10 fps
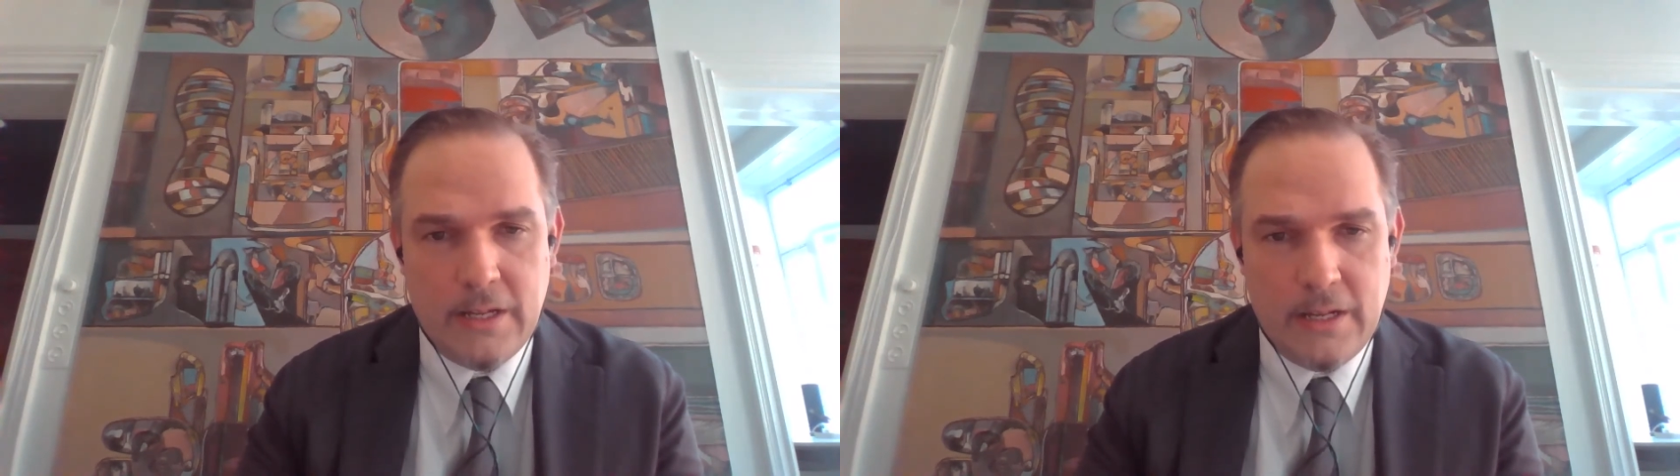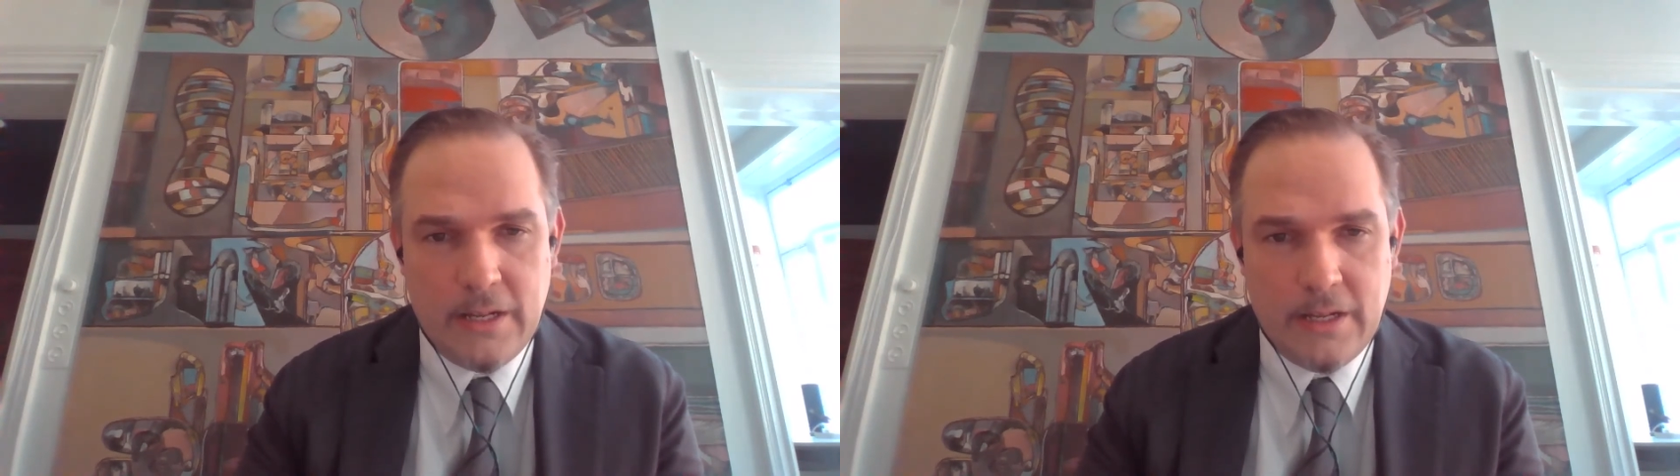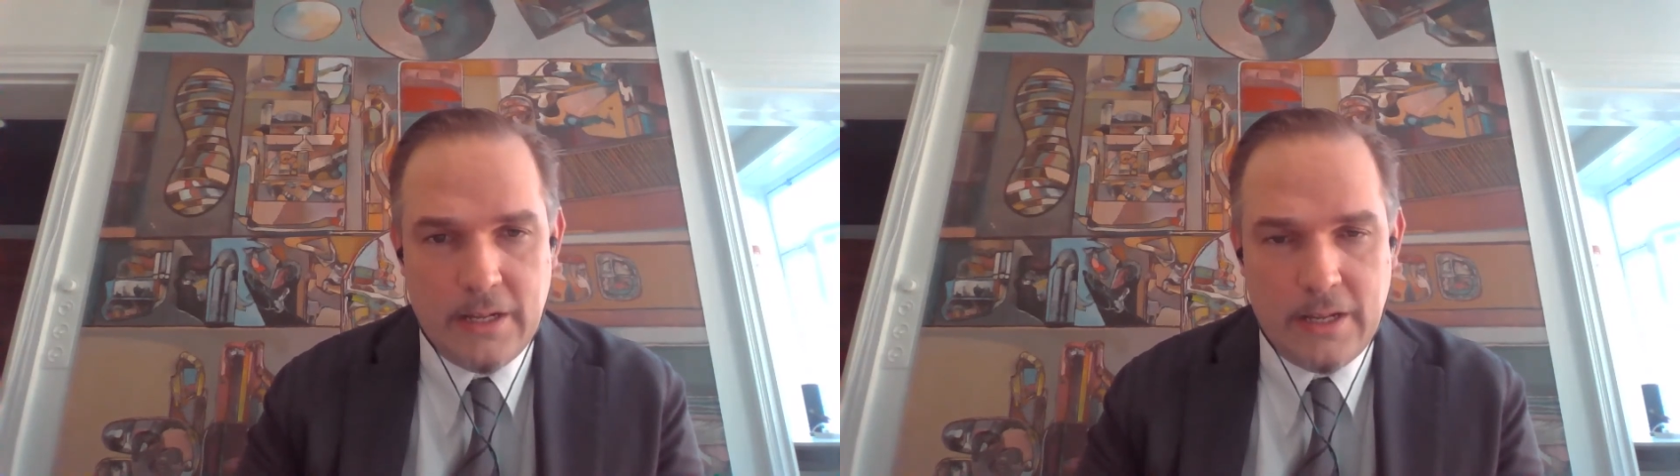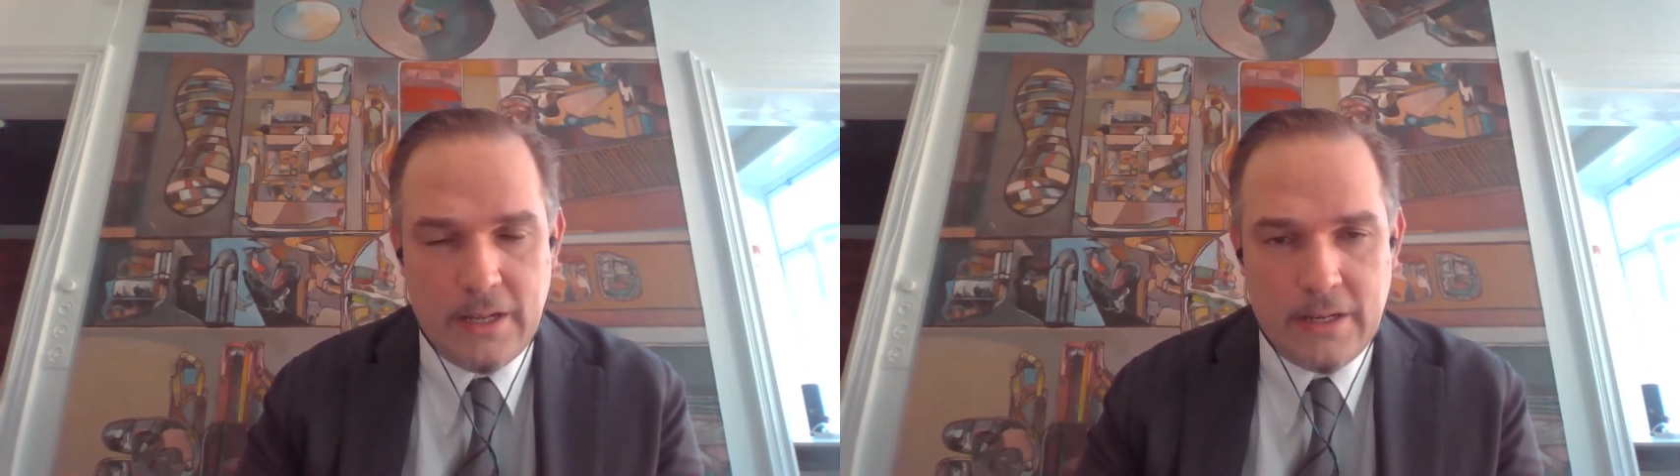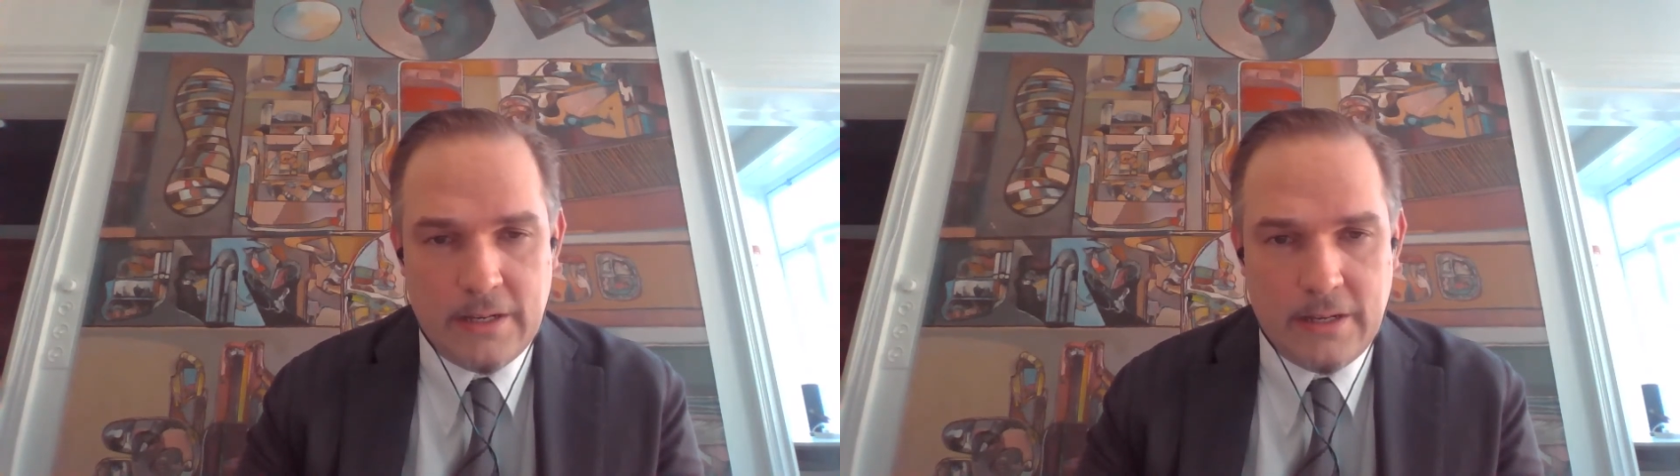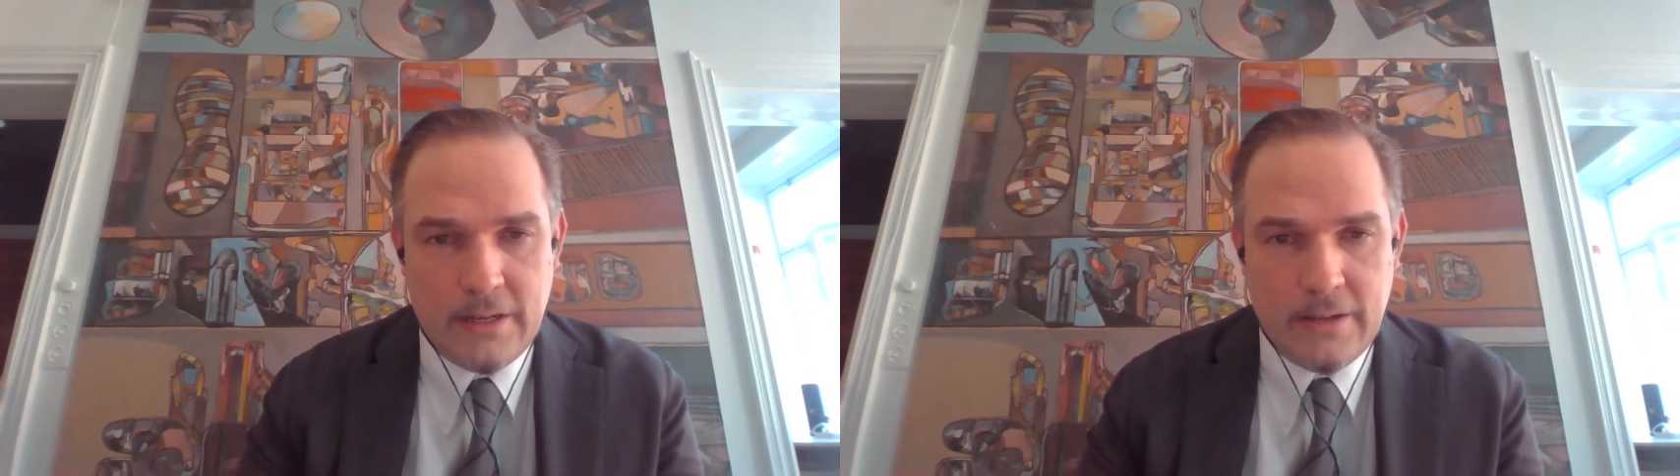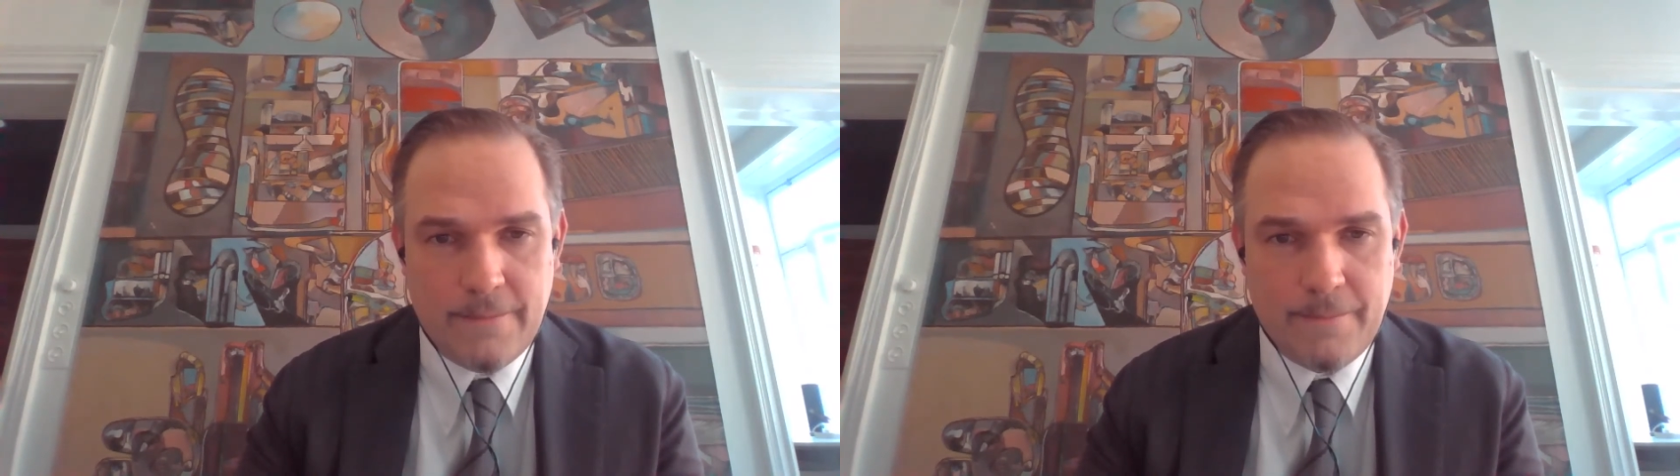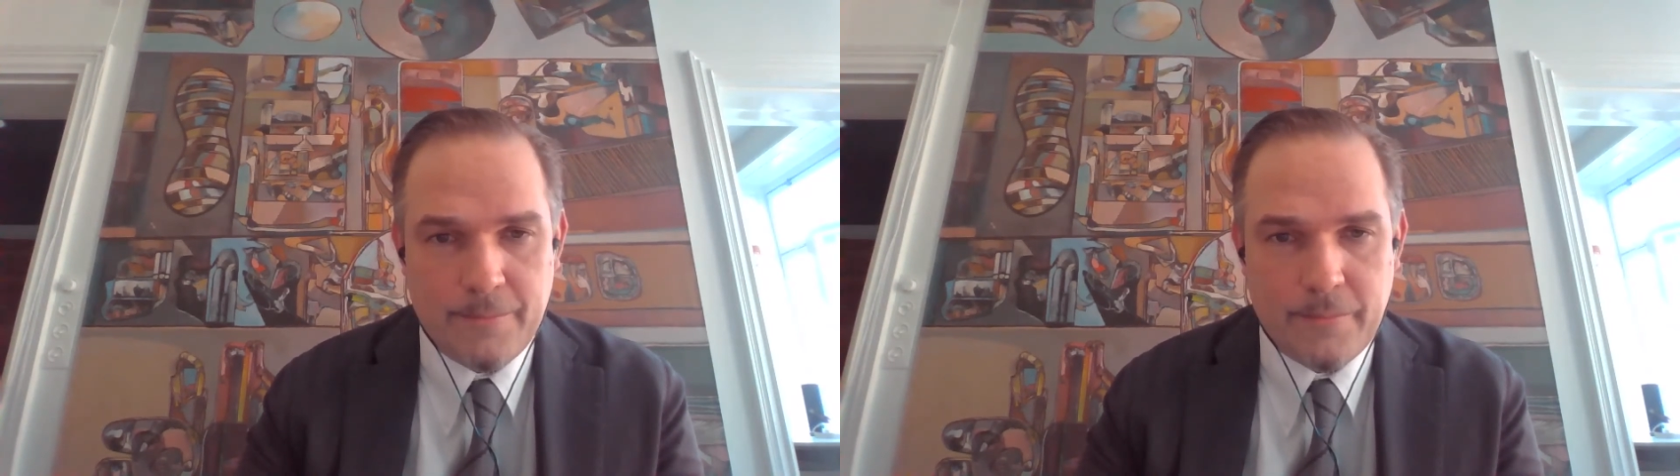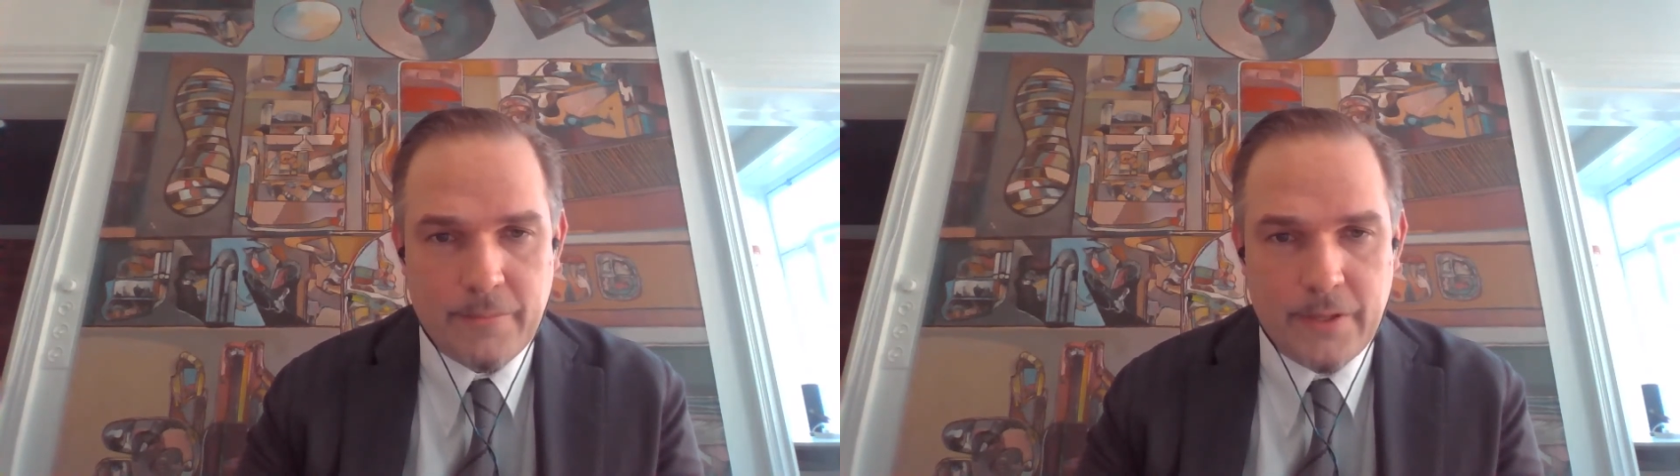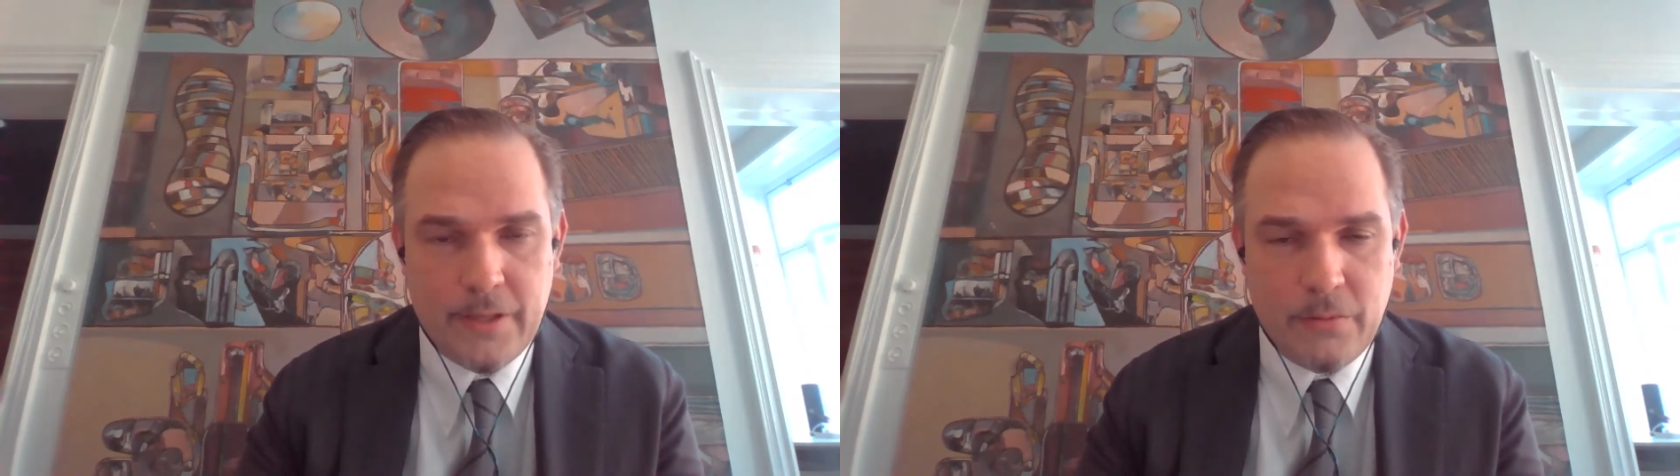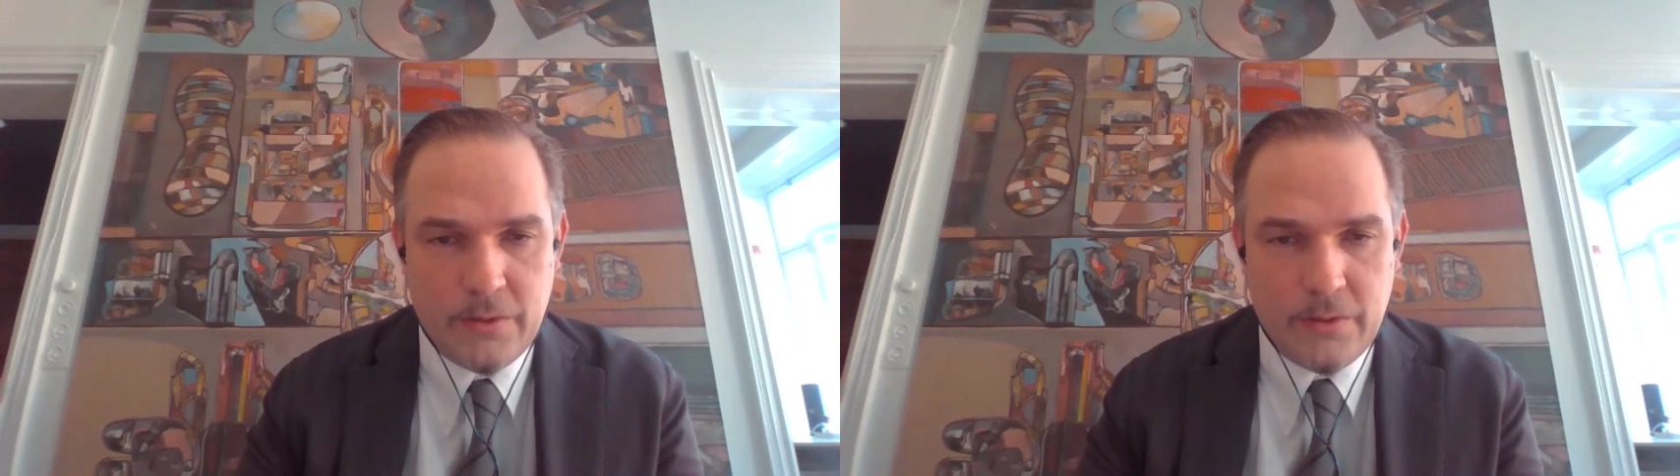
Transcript: and there